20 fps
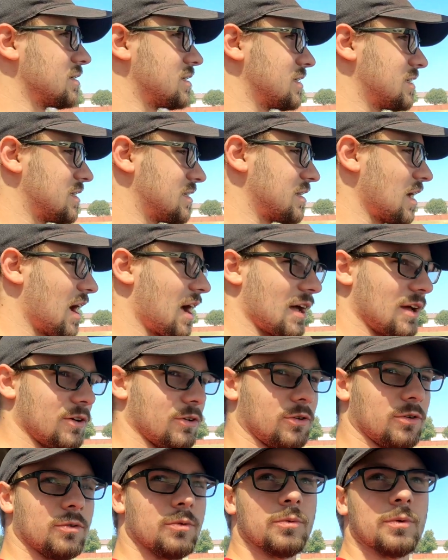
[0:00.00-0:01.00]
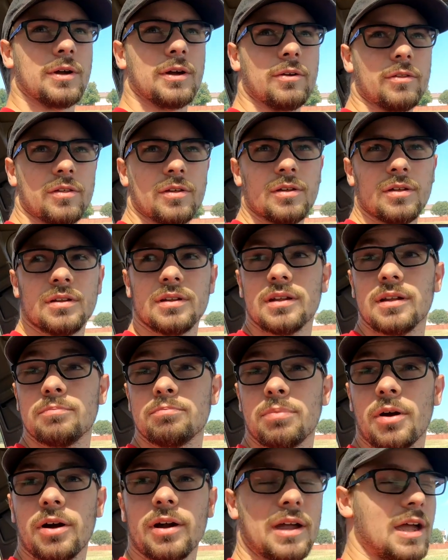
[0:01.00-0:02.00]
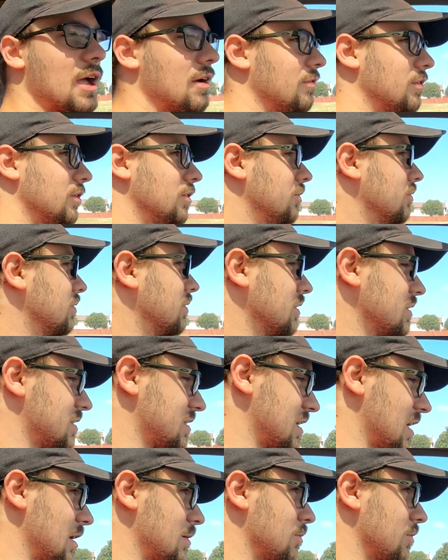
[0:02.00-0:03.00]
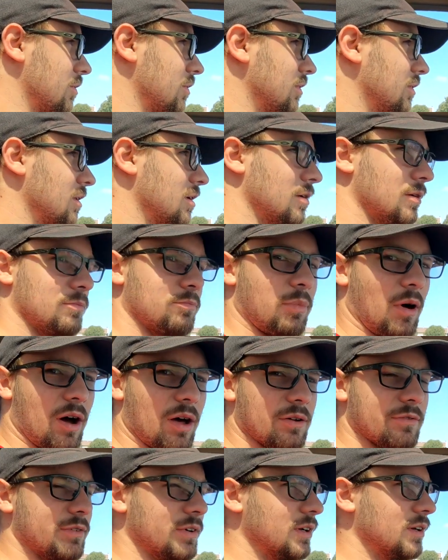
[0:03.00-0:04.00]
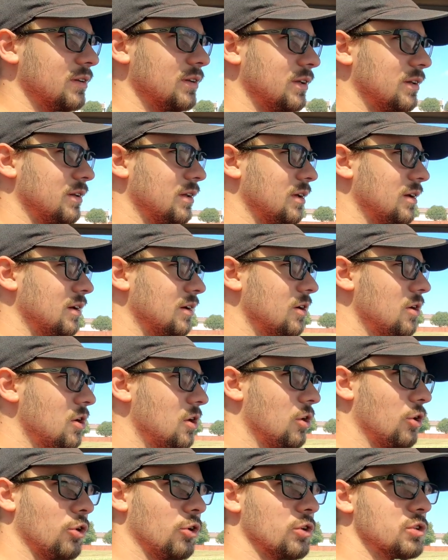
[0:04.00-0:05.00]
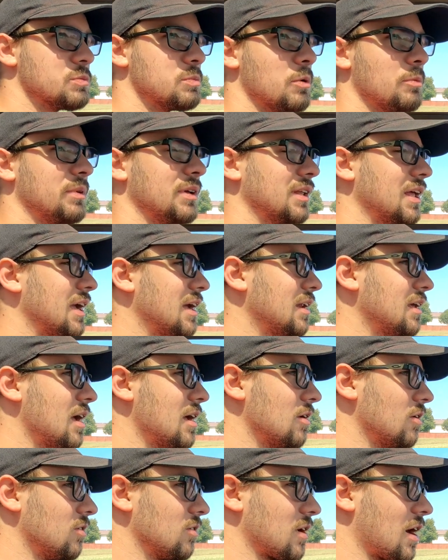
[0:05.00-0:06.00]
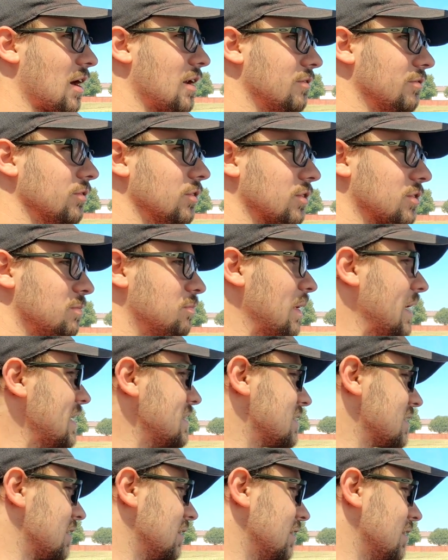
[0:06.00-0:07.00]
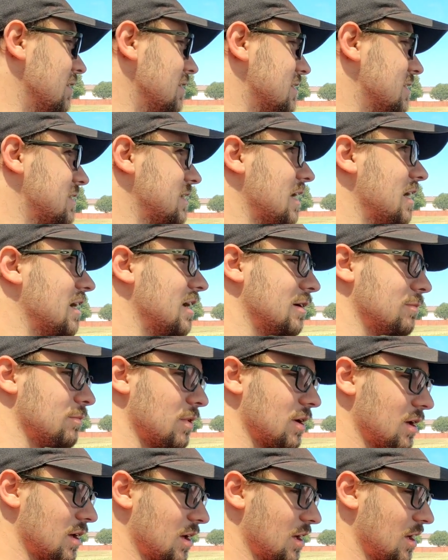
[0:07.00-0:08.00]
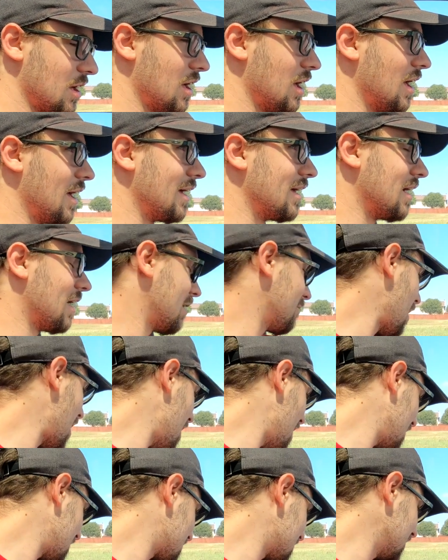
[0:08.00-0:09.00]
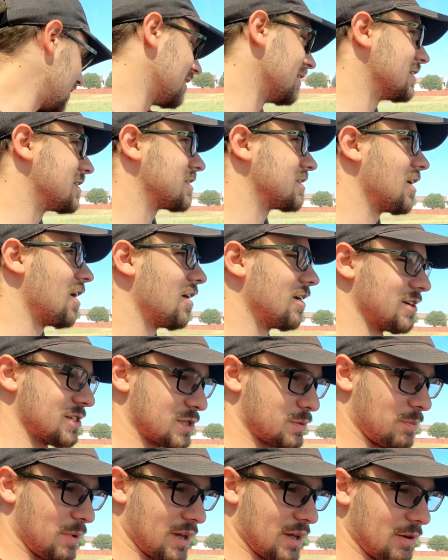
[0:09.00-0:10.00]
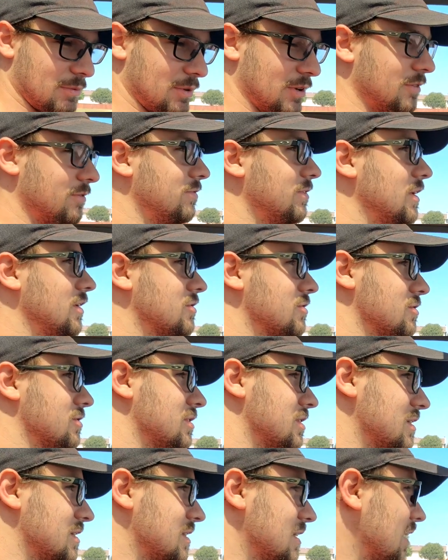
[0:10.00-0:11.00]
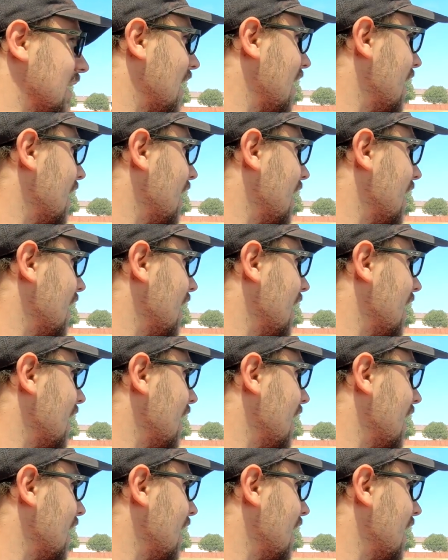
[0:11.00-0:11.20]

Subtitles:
style where the Park Avenue and the LeSabre and the Bonneville and the Oldsmobile 88 all kind of looked basically the same. And I'm actually astonished by how many features this thing